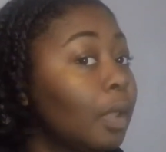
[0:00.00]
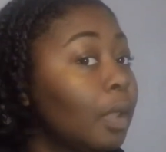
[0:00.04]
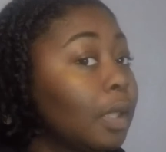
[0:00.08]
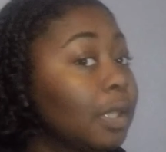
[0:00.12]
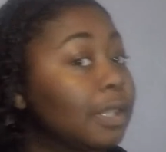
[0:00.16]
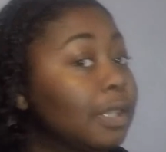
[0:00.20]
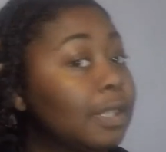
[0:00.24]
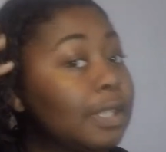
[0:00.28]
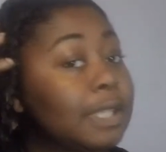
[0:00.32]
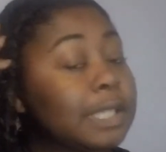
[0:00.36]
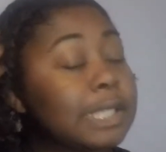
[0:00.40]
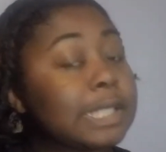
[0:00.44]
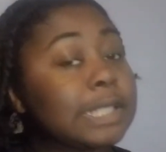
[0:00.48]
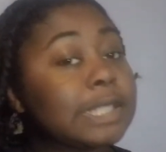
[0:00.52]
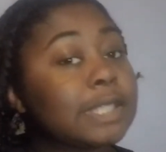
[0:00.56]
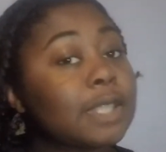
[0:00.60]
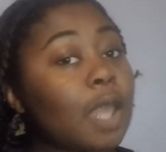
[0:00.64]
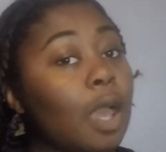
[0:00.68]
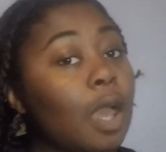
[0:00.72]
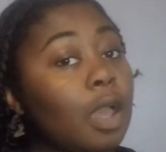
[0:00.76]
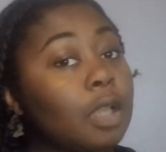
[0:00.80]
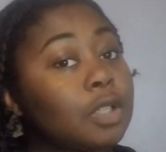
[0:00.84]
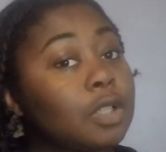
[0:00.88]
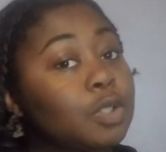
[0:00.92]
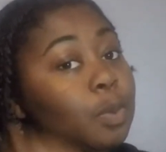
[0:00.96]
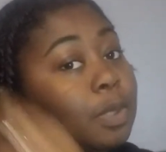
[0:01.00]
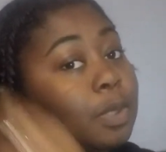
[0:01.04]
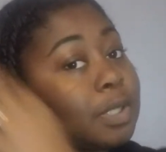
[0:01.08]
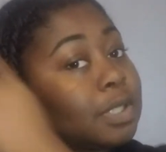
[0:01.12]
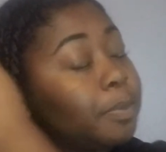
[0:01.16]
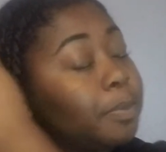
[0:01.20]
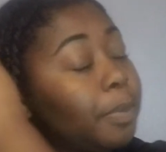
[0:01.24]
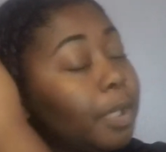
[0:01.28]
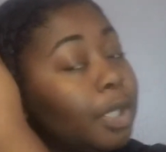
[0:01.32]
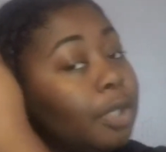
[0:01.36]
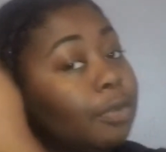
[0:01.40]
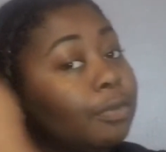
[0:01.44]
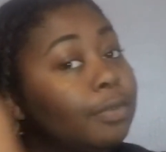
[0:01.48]
This twist
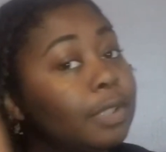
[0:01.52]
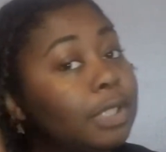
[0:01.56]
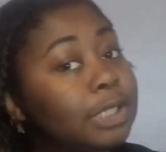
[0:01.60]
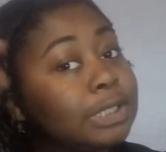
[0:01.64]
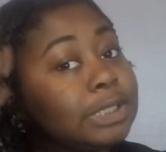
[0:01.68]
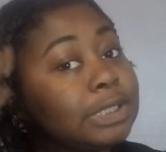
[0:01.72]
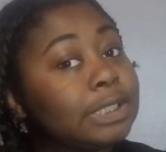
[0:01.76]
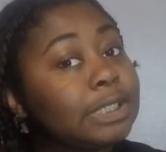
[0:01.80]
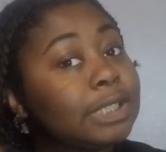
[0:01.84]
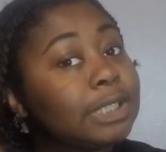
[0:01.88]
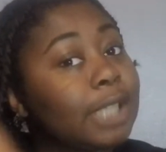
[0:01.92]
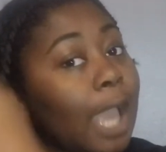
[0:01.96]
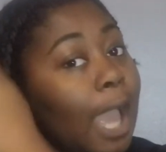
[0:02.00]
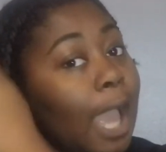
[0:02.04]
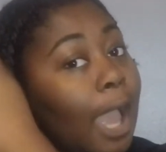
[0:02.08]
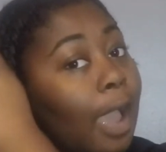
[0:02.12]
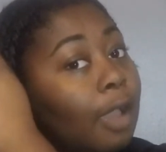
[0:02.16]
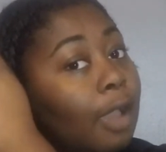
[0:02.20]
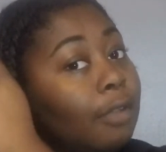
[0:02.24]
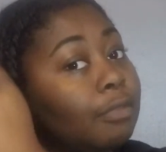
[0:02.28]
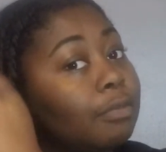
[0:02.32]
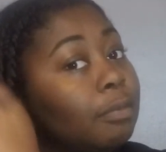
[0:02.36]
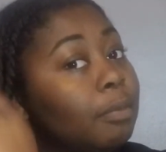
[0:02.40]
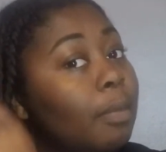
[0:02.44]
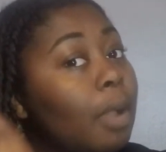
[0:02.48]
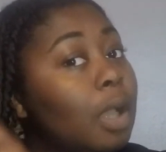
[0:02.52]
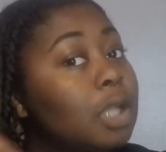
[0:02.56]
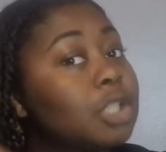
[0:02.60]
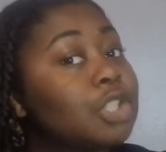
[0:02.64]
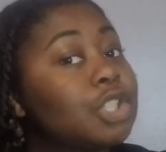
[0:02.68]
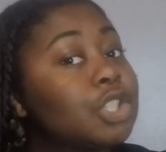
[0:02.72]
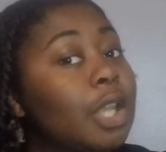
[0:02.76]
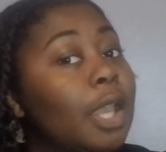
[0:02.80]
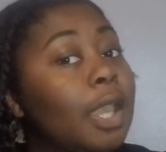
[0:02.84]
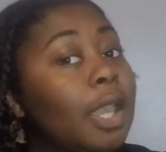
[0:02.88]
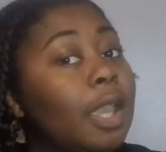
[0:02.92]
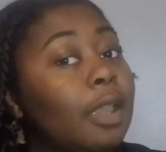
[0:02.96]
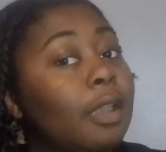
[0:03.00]
butter really didn't have much
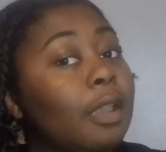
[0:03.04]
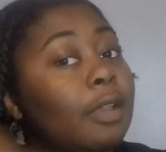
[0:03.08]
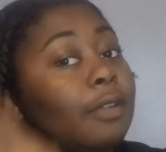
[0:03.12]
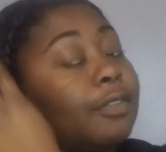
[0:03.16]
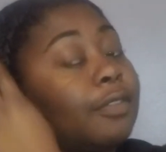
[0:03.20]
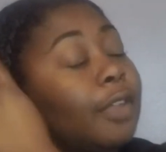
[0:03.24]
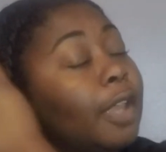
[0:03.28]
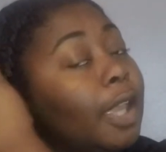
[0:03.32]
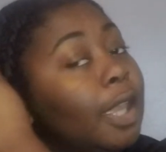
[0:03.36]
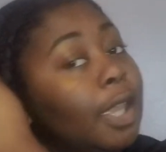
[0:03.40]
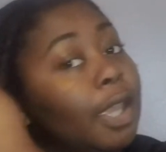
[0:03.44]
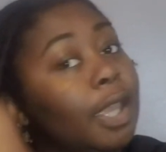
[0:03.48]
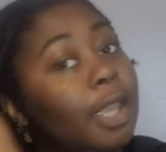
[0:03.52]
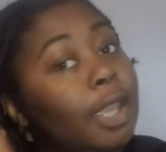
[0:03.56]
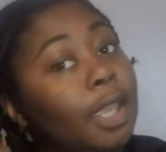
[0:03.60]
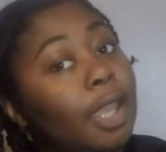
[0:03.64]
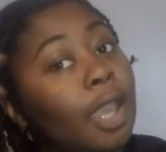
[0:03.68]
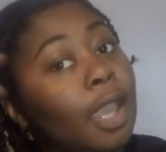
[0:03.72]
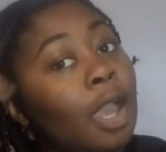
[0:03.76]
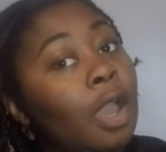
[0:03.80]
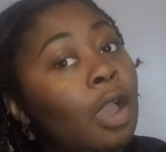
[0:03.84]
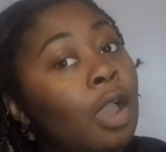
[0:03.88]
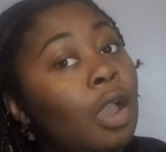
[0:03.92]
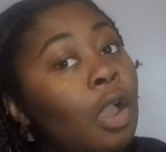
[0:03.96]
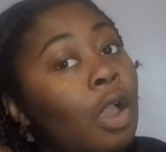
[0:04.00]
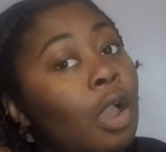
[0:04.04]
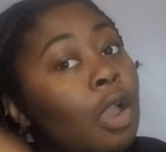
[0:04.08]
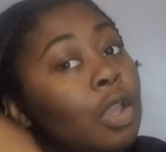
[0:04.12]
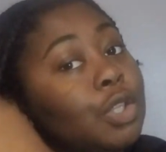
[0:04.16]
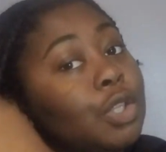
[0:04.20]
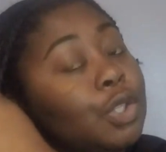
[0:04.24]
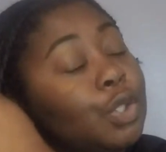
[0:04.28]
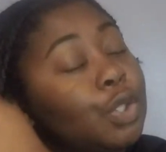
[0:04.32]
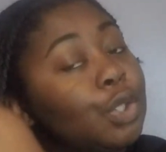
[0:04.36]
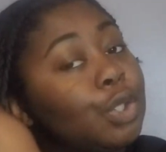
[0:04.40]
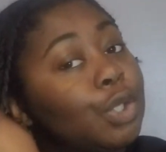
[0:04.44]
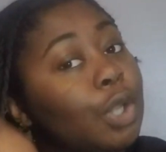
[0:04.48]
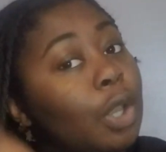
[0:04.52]
of a,
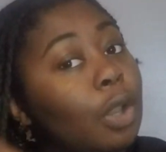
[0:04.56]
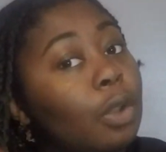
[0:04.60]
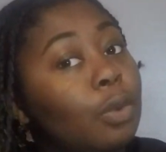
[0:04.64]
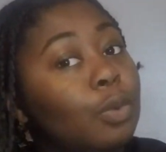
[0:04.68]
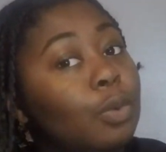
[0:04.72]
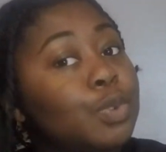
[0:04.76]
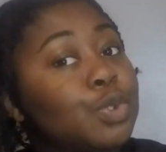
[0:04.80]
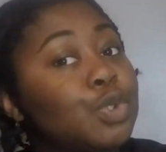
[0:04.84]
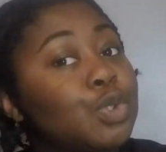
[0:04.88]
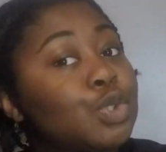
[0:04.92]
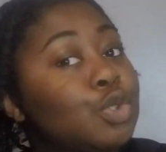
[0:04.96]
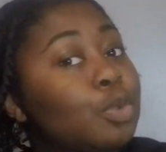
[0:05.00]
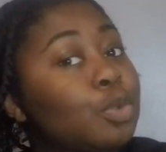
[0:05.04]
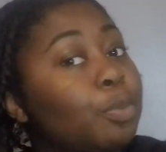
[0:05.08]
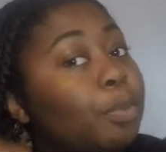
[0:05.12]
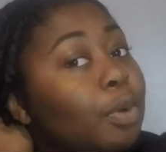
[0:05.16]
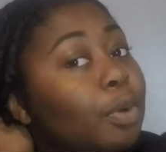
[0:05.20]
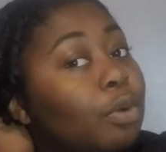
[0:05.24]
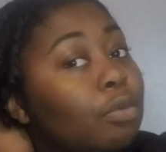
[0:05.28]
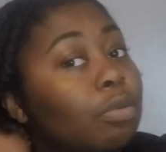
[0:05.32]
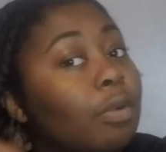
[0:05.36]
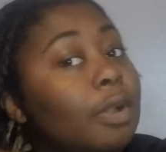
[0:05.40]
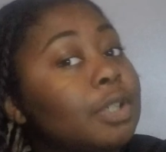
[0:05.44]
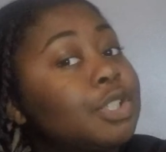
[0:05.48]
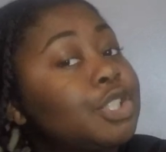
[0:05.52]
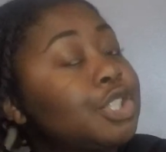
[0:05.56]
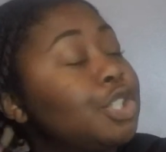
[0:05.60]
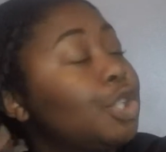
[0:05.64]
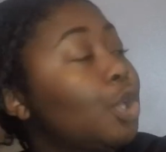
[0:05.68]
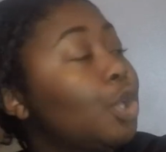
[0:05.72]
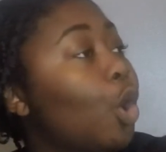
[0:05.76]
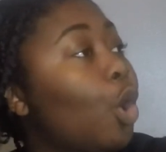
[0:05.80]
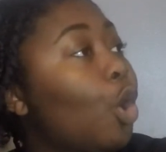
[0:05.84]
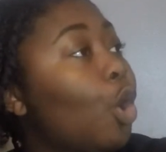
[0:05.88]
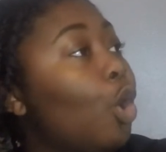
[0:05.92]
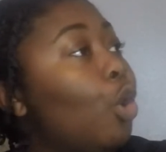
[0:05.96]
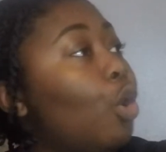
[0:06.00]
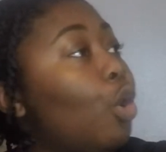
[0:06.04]
you know, super crunchy
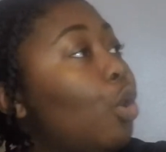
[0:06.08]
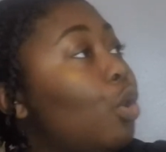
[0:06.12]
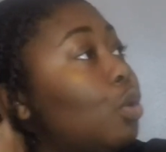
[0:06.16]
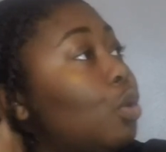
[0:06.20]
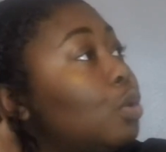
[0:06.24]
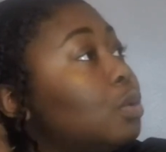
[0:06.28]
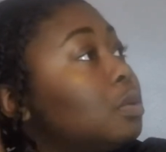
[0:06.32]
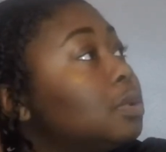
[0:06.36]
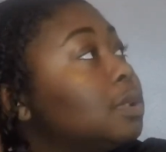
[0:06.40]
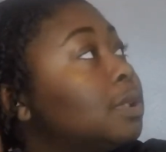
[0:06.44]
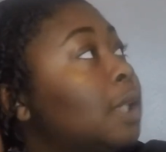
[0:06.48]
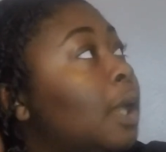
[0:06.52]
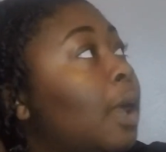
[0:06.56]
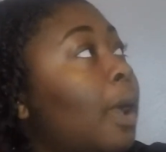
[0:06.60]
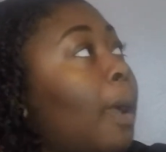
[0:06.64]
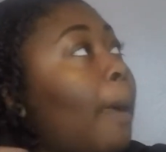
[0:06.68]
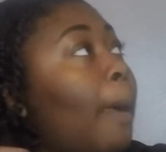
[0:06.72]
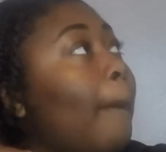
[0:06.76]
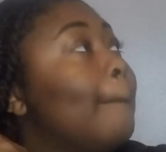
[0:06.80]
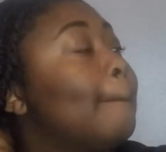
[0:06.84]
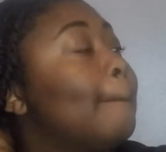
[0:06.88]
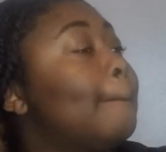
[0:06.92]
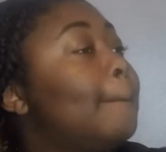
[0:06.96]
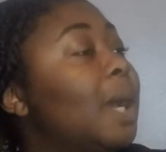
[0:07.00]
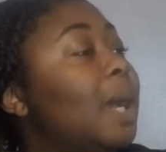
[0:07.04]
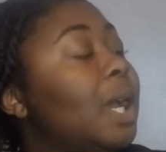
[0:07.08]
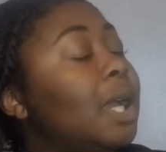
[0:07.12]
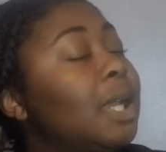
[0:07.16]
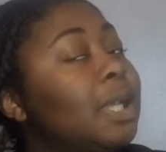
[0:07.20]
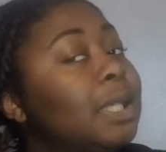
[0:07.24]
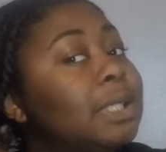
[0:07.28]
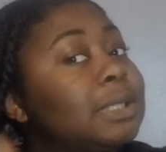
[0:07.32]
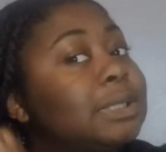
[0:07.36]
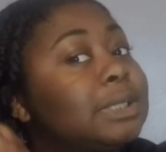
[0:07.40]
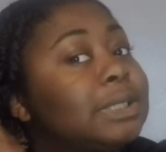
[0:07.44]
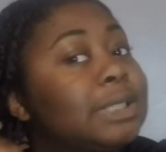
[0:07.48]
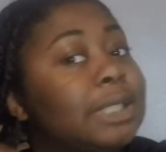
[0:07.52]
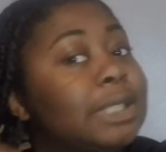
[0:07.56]
hold, but
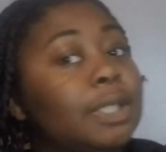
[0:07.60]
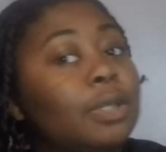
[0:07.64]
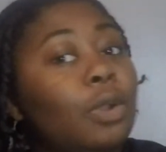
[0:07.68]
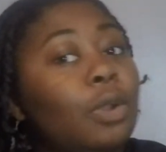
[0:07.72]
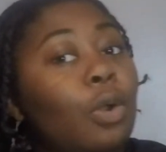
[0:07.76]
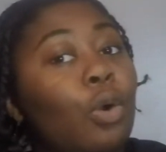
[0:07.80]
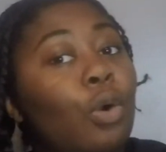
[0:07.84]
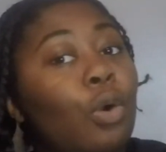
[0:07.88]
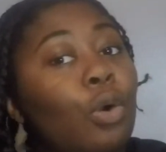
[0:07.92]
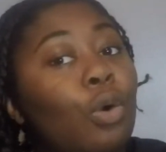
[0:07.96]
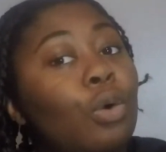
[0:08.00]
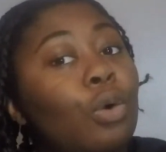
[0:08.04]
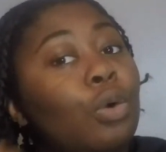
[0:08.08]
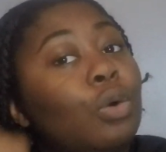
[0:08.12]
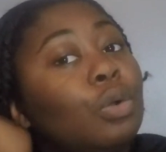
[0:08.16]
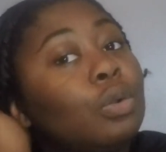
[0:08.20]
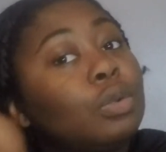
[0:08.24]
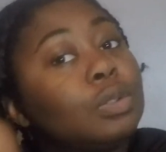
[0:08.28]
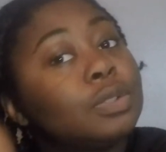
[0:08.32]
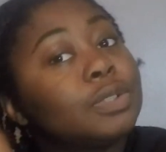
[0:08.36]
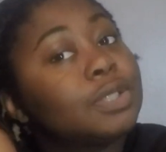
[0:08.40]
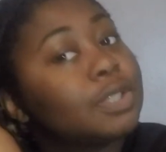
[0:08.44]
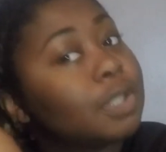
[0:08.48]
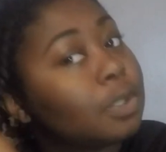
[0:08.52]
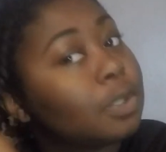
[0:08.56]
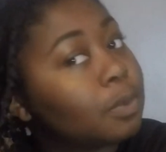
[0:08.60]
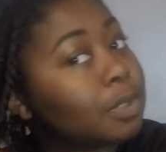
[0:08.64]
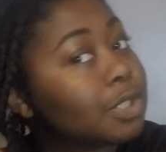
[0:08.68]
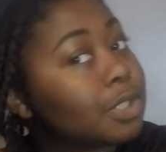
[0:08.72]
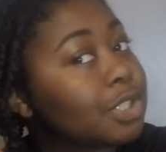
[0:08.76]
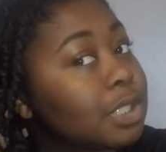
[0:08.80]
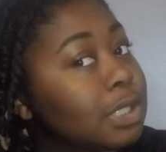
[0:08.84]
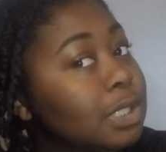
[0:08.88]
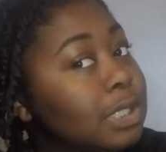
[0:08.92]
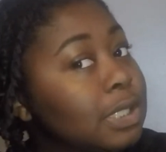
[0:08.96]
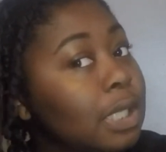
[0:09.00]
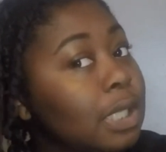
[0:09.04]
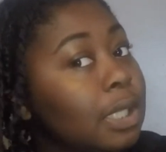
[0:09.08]
it did hold, which
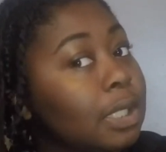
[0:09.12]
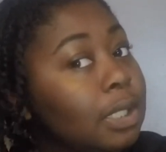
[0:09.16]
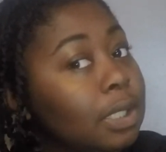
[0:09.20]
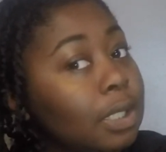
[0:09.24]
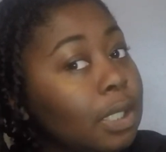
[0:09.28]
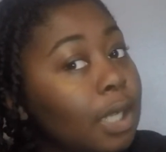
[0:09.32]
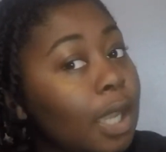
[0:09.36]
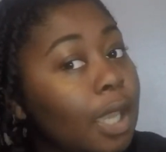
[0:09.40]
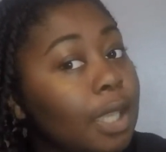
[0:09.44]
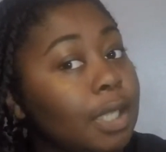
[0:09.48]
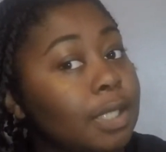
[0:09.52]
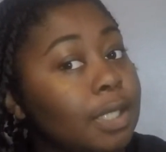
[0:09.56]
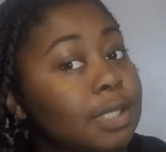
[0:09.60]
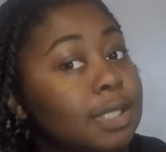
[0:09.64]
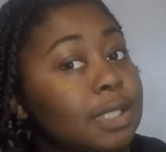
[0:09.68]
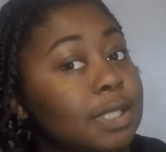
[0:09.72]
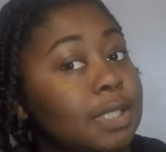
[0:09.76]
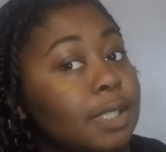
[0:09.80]
is nice.